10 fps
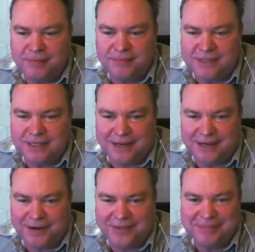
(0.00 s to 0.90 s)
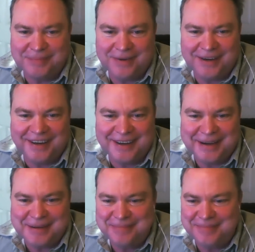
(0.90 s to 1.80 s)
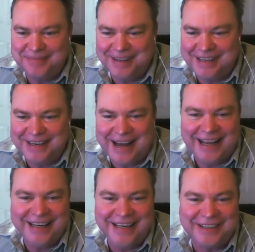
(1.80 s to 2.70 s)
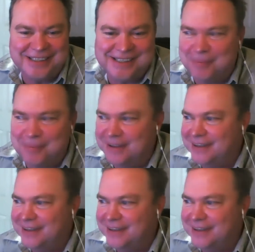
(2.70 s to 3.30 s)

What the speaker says: declare them like in hiding or something.